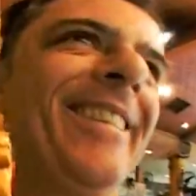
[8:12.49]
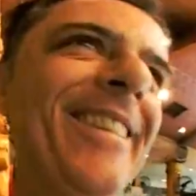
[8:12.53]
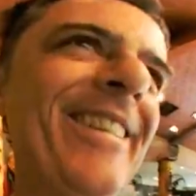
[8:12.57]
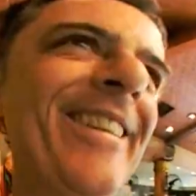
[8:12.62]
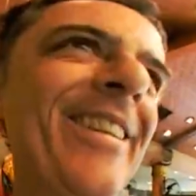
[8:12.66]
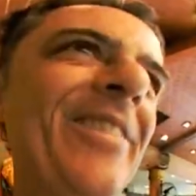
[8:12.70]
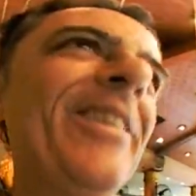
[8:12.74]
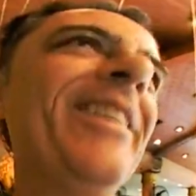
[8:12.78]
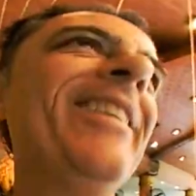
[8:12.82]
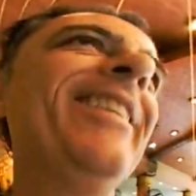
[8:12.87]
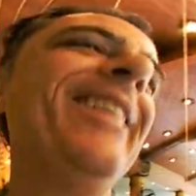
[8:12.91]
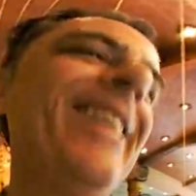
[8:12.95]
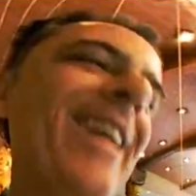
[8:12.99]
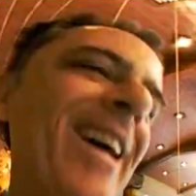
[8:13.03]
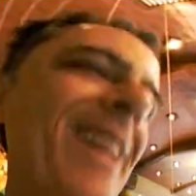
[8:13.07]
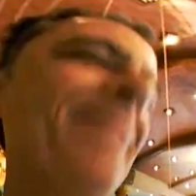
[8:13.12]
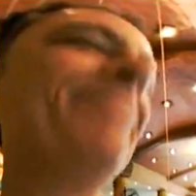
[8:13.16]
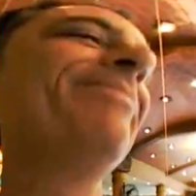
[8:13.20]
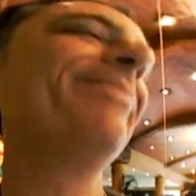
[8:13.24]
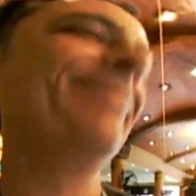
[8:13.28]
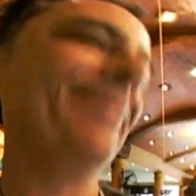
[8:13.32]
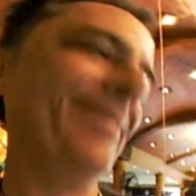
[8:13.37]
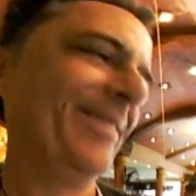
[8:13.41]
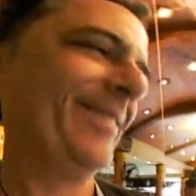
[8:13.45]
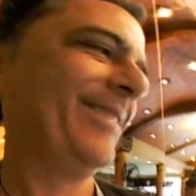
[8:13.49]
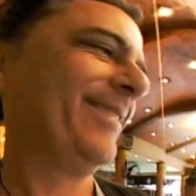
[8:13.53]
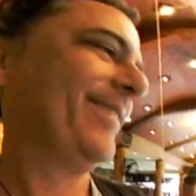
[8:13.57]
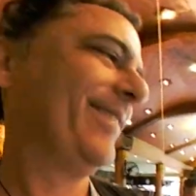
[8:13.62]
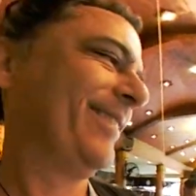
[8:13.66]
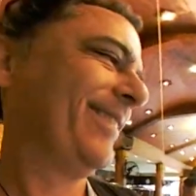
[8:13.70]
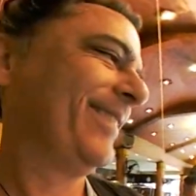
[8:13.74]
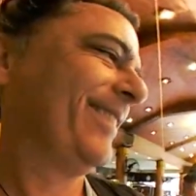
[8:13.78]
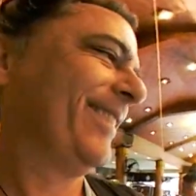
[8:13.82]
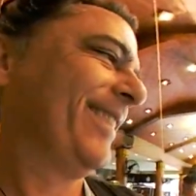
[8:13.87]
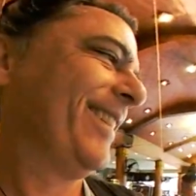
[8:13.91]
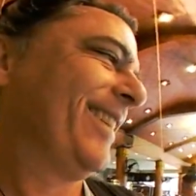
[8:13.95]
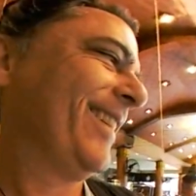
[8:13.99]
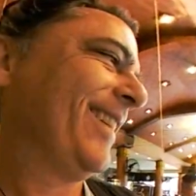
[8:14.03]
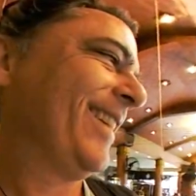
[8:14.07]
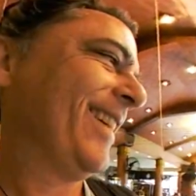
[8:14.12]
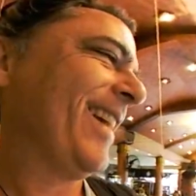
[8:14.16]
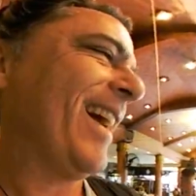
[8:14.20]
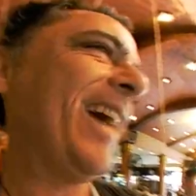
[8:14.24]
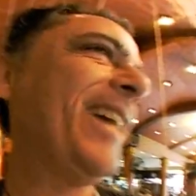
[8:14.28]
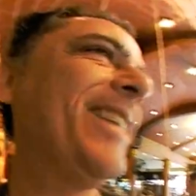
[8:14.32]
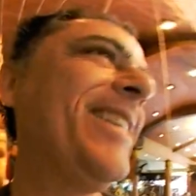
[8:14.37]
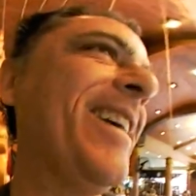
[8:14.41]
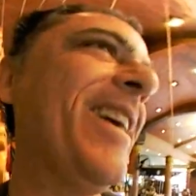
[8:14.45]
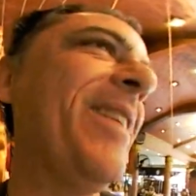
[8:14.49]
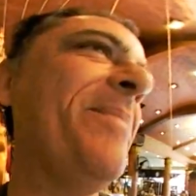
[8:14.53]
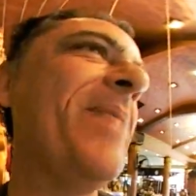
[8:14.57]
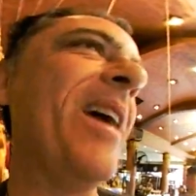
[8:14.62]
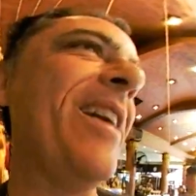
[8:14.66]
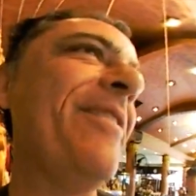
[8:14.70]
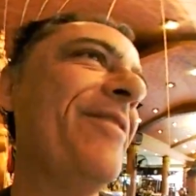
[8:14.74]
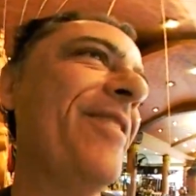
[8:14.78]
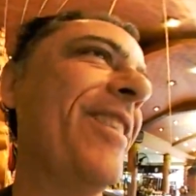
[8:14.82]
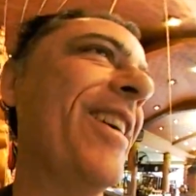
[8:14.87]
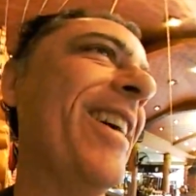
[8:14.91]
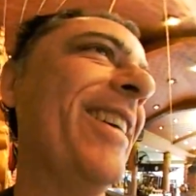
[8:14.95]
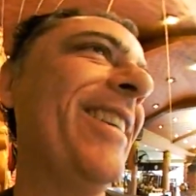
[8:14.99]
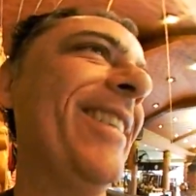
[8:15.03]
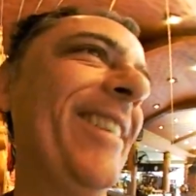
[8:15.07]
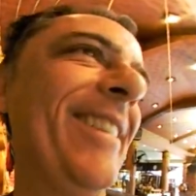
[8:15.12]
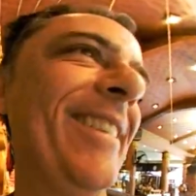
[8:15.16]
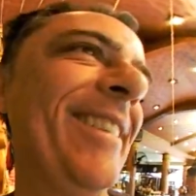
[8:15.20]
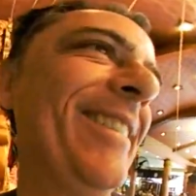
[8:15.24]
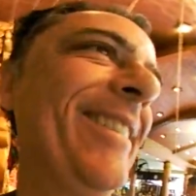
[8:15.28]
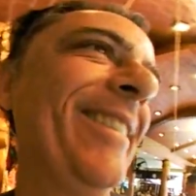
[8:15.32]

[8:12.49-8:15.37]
Sawadee. I tell my friends.